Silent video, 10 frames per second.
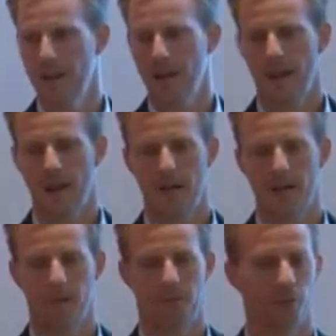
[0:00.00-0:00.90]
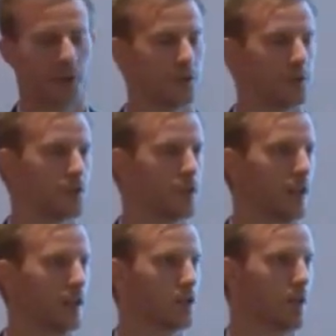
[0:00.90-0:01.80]
The first
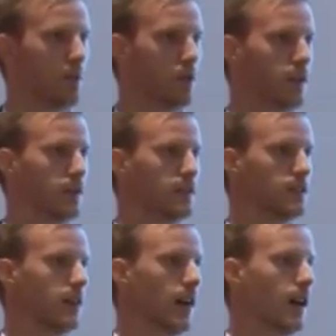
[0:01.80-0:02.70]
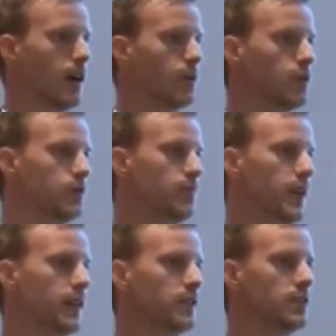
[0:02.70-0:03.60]
example is how to
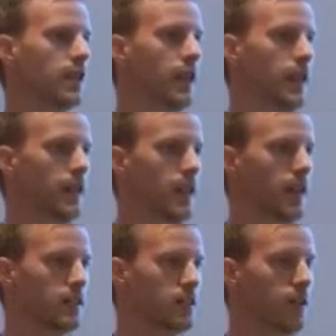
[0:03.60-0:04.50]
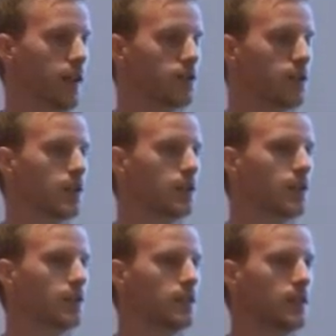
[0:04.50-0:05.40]
manage an exotic
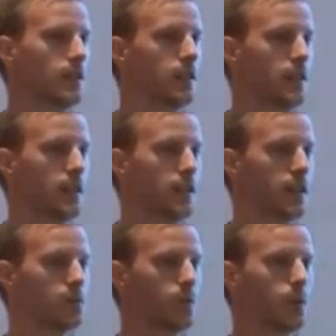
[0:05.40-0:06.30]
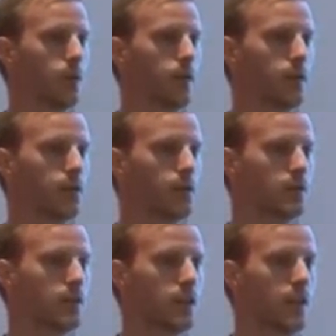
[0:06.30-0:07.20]
currency in a country with
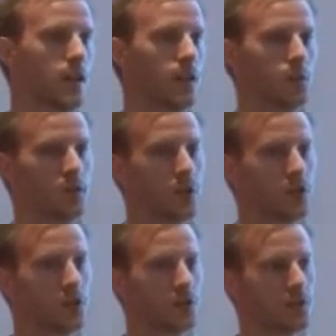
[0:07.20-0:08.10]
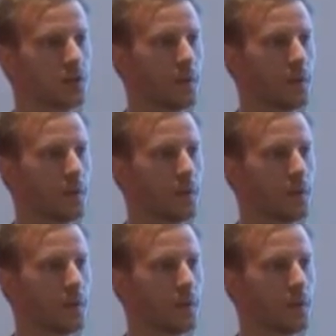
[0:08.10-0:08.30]
currency restrictions.